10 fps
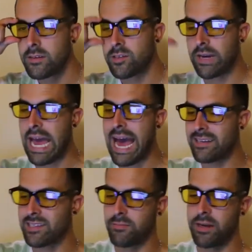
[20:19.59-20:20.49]
So when I
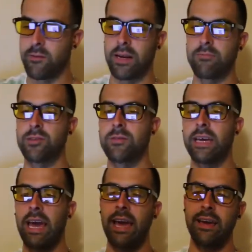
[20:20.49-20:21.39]
ask somebody, when I'm
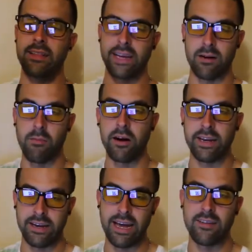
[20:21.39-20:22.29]
doing like a
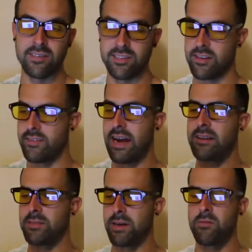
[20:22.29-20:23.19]
market analysis on their
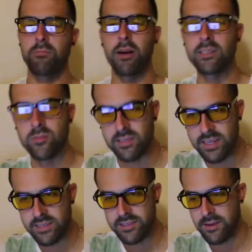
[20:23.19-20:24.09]
house, I'm like, what price was
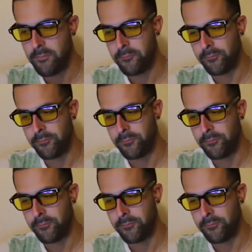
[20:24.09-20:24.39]
this?